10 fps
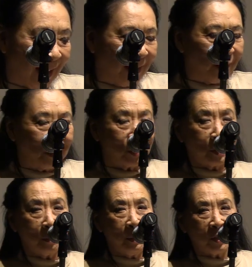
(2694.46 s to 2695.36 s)
And there was
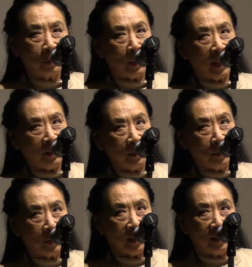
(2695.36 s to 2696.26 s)
so much bad
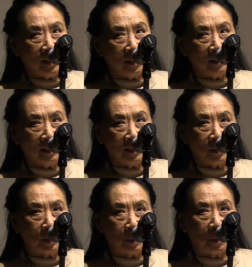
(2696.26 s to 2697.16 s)
news this year, and
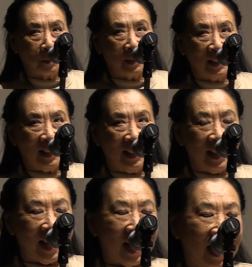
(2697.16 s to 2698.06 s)
so
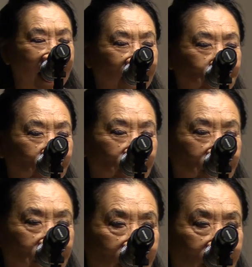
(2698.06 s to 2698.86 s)
I wrote a